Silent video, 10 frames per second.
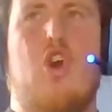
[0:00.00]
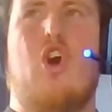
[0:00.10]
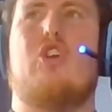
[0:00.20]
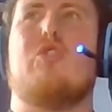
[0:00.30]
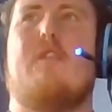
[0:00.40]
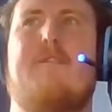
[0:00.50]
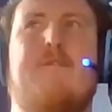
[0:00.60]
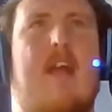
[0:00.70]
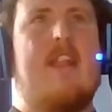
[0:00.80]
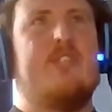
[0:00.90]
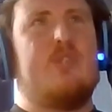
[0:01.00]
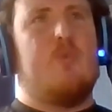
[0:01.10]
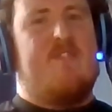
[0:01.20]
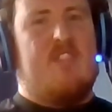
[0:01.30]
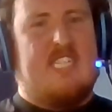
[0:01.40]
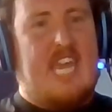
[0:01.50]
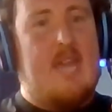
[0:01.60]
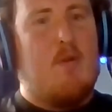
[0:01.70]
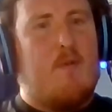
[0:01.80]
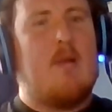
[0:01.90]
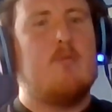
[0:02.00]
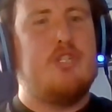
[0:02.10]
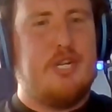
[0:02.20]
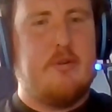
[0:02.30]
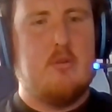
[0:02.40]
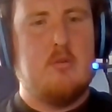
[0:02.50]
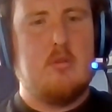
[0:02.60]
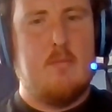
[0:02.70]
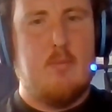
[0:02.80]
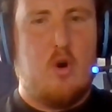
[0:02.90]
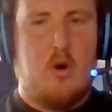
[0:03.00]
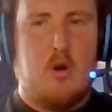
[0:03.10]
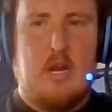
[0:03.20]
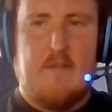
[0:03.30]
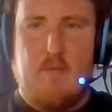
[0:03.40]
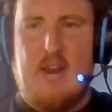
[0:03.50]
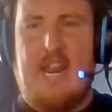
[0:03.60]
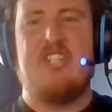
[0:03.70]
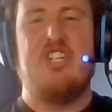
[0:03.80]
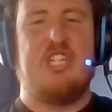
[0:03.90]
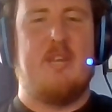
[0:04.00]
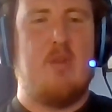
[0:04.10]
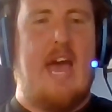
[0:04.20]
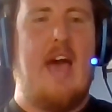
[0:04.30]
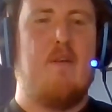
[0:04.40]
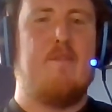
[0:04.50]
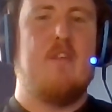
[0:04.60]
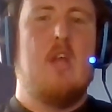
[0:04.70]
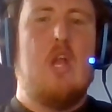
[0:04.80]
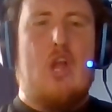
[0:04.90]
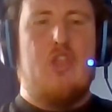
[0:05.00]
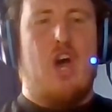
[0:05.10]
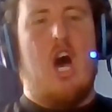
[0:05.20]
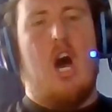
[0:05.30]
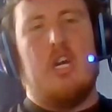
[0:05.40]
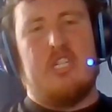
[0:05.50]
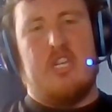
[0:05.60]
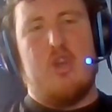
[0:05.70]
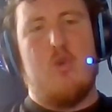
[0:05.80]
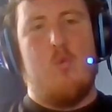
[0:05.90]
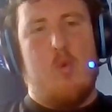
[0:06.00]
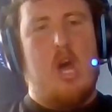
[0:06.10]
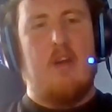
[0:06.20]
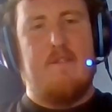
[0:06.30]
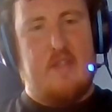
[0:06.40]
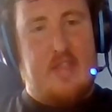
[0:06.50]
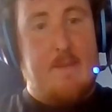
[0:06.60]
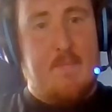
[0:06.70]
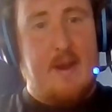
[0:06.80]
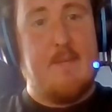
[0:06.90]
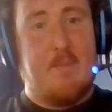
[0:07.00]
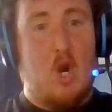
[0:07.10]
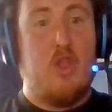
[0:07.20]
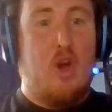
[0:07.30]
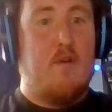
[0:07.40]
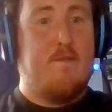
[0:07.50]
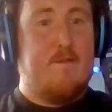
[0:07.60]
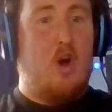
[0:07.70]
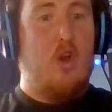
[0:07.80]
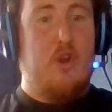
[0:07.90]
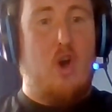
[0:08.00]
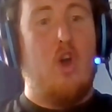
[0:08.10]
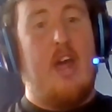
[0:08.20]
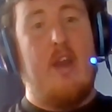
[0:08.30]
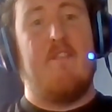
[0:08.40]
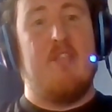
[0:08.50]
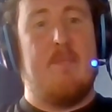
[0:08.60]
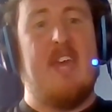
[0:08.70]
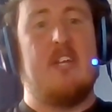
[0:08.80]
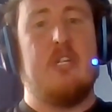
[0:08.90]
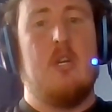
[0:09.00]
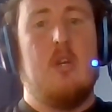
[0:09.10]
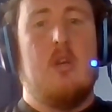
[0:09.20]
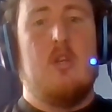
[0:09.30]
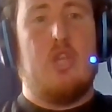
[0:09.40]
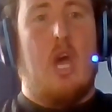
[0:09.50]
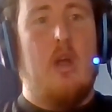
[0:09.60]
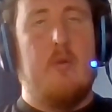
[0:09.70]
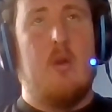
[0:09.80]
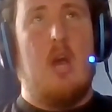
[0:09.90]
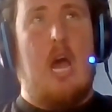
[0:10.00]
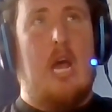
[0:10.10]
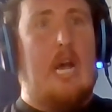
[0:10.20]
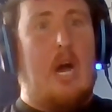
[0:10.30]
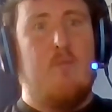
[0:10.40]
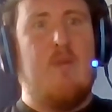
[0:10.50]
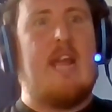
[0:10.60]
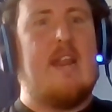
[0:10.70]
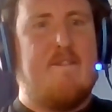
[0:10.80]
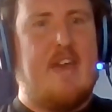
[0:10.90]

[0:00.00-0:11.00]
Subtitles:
you're friends with the team around you, the more of a relationship you have, the harder you work for them people on and off the pitch. So I really